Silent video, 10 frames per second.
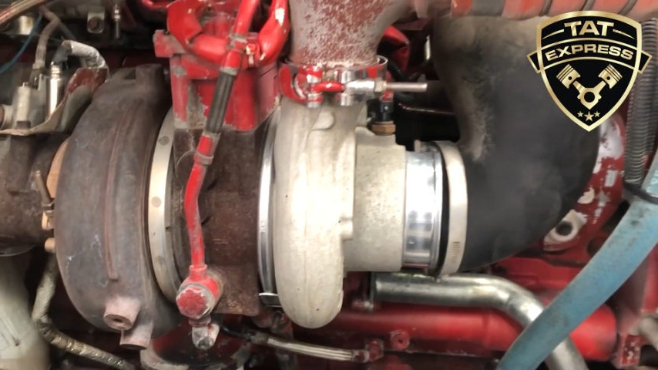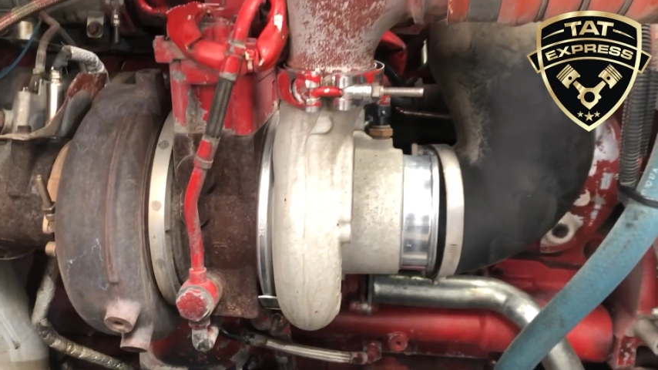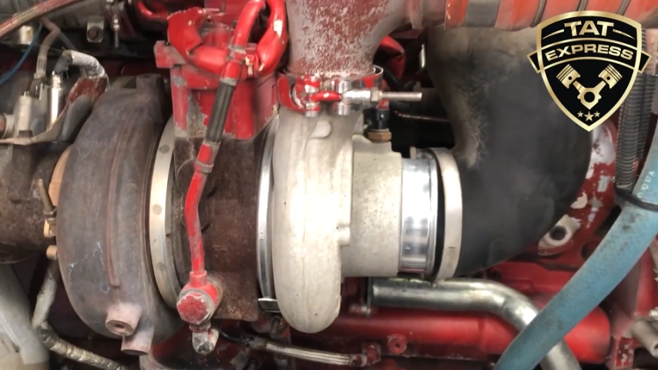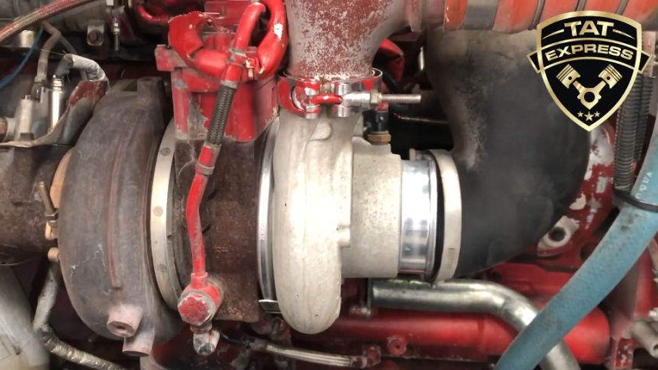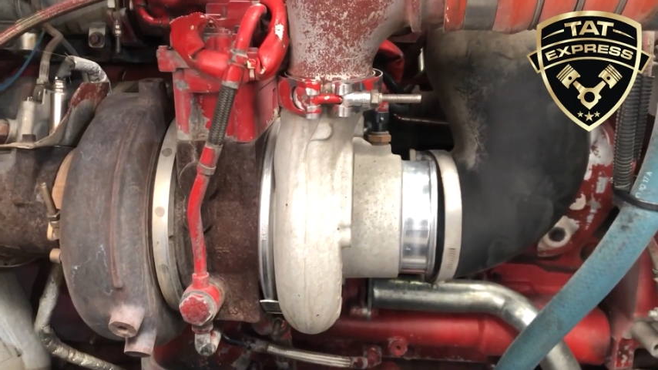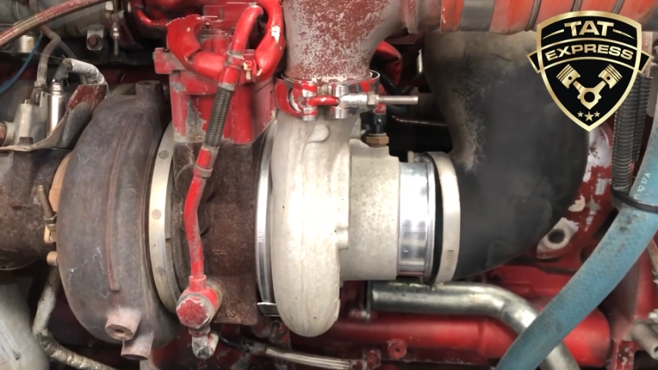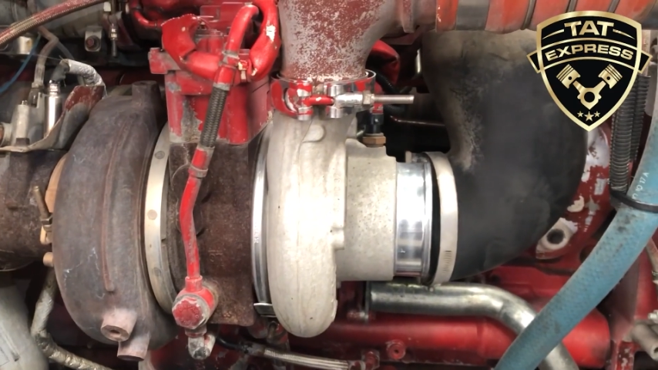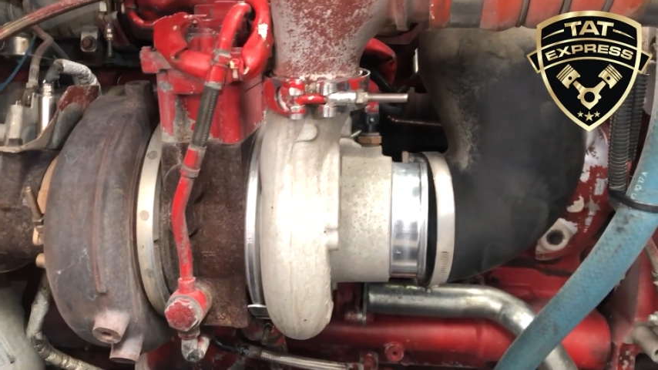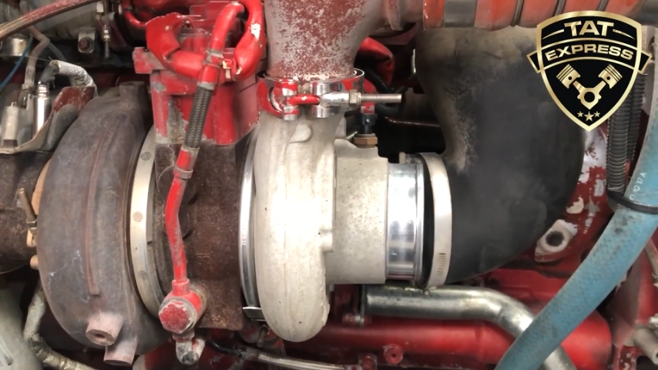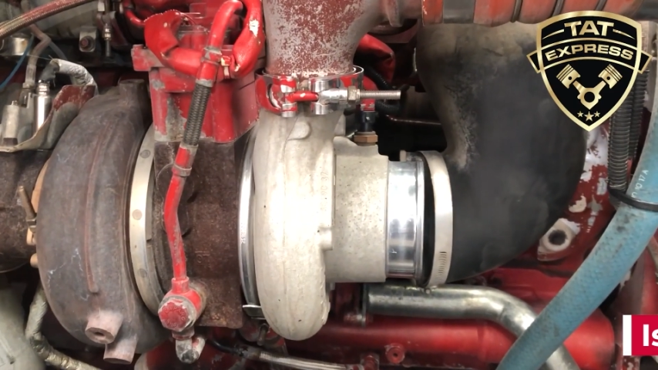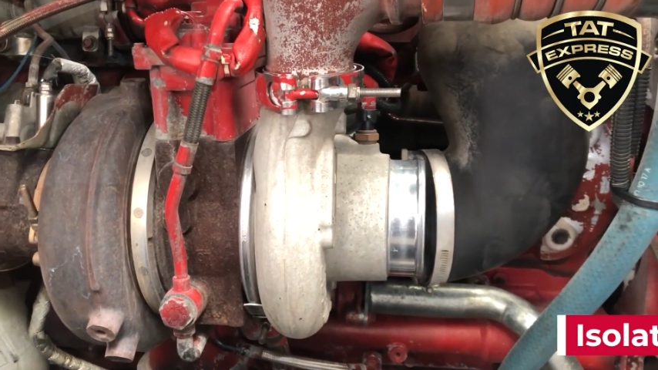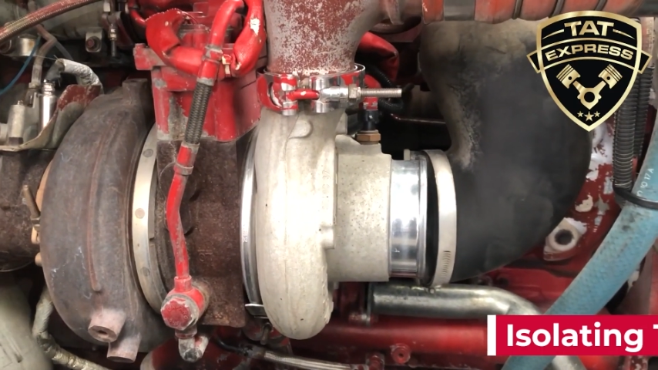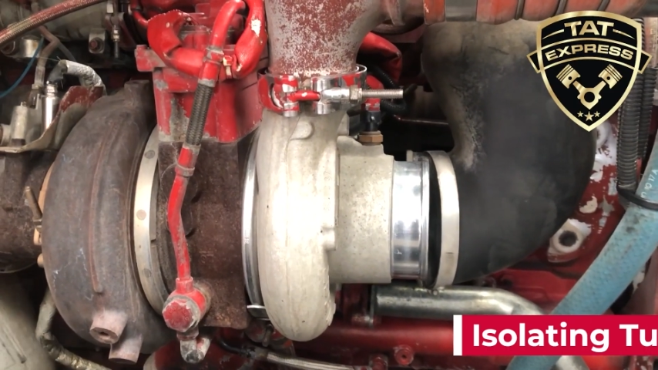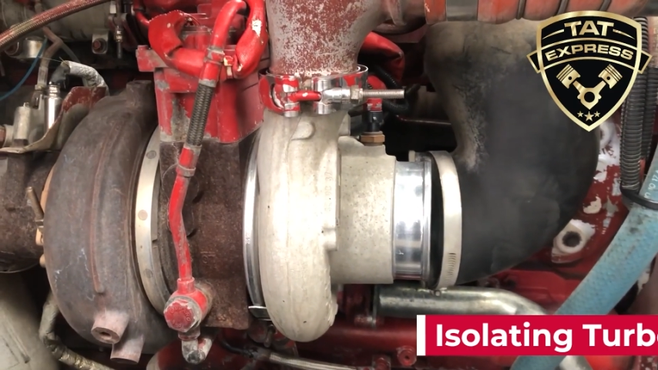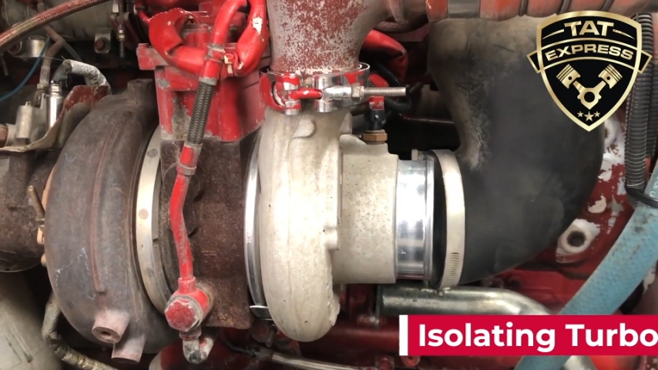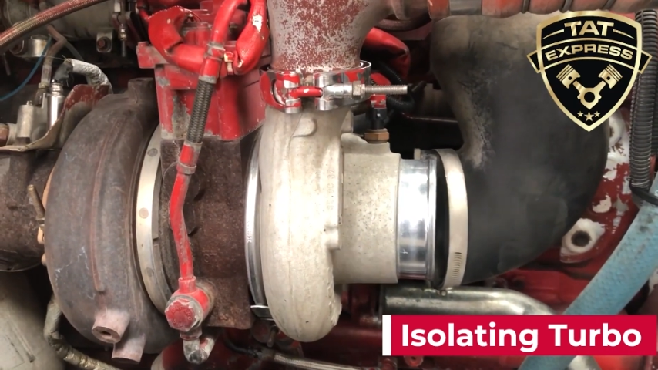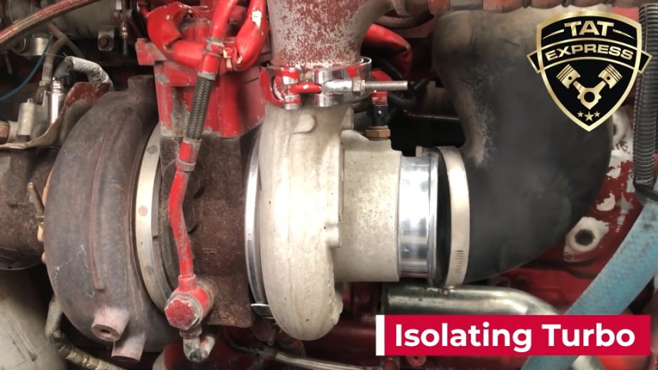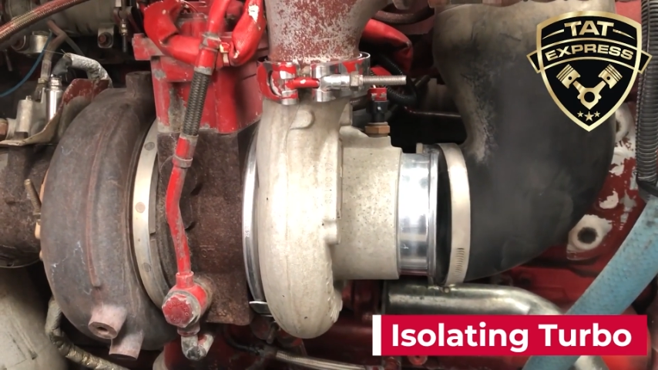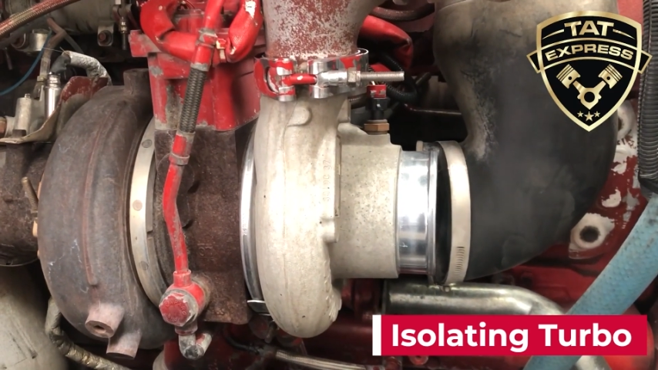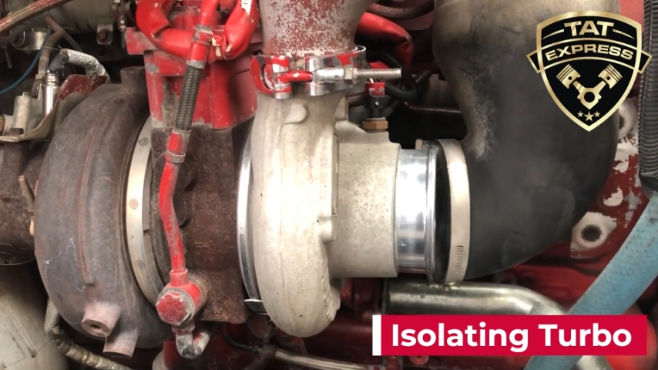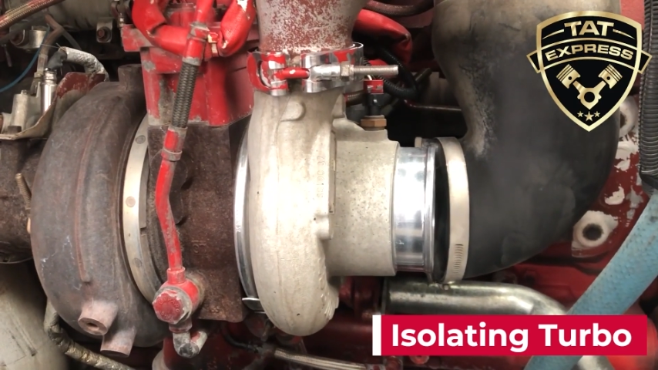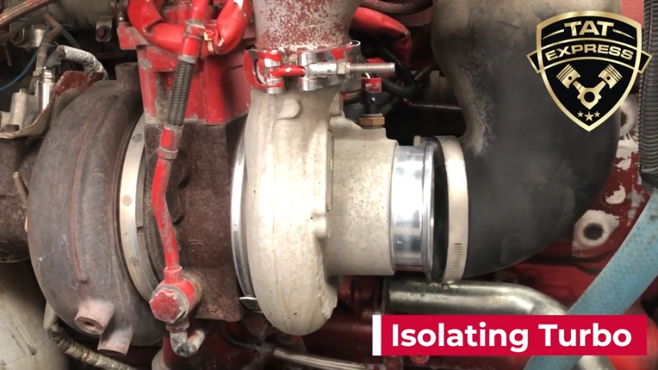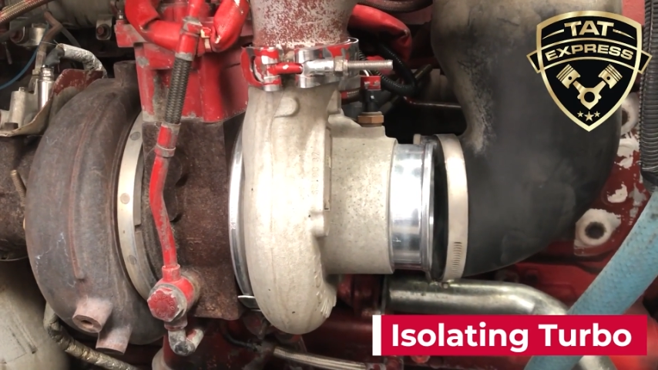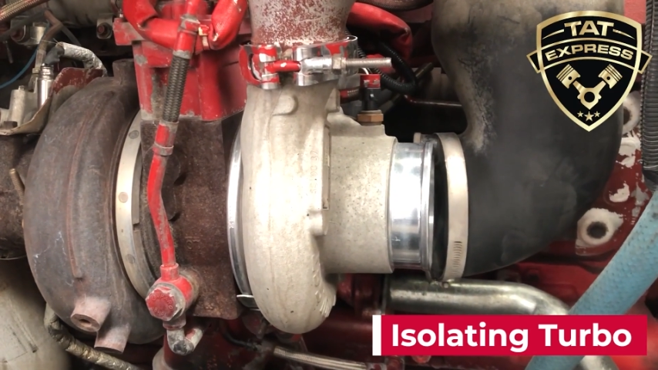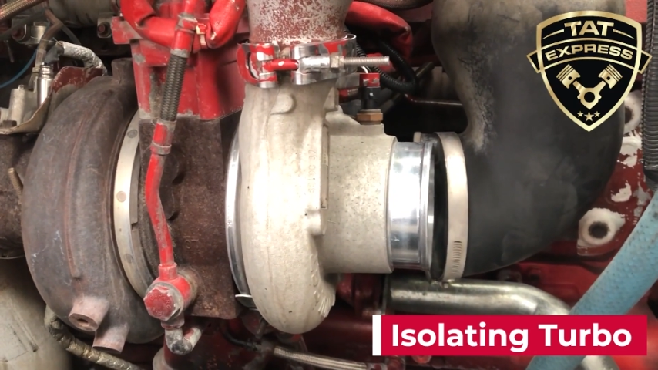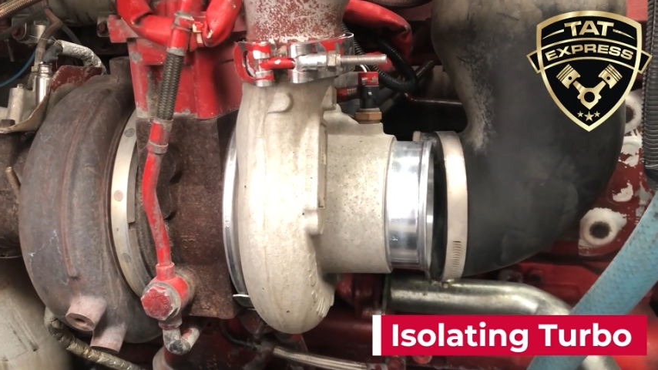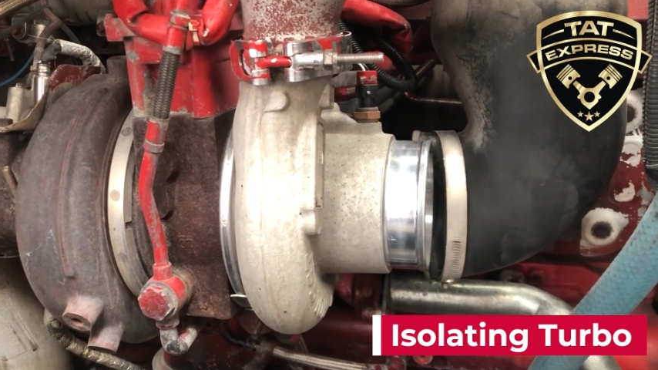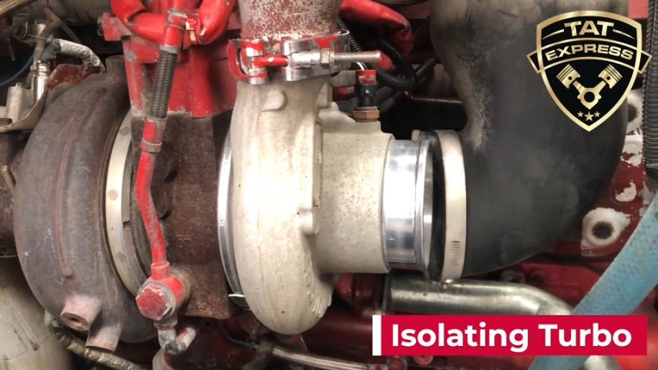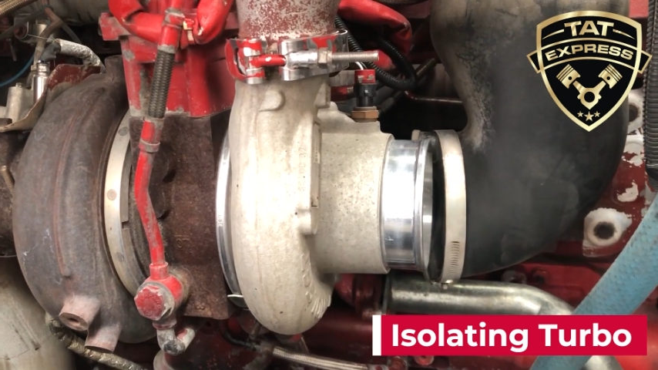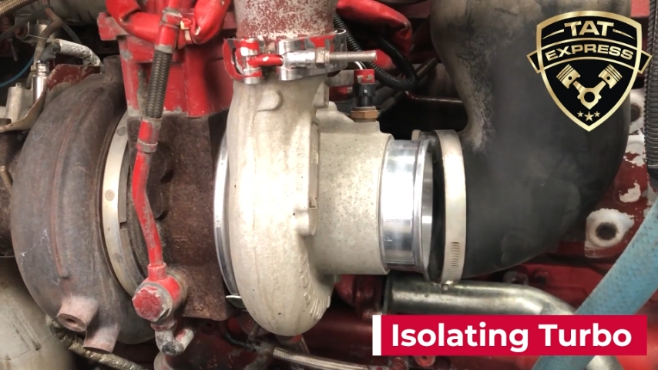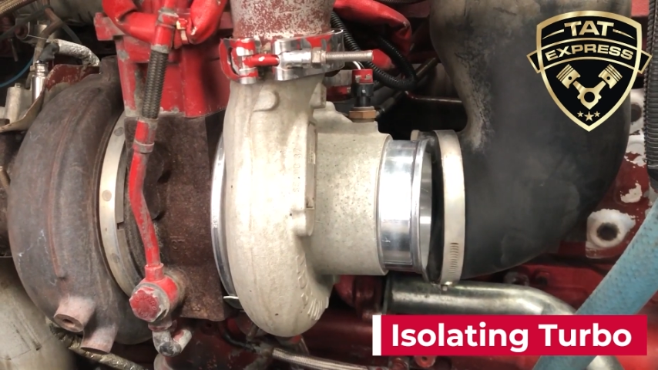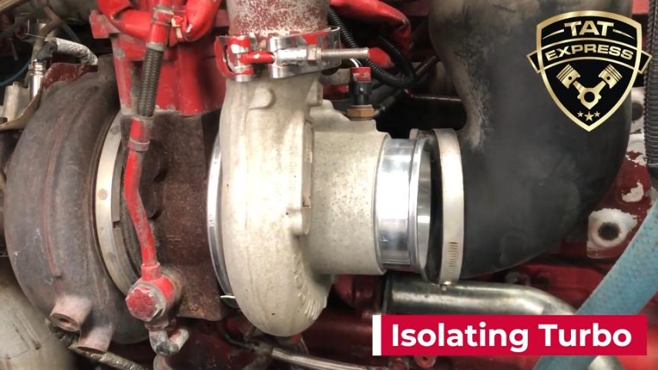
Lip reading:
(no speaker visible)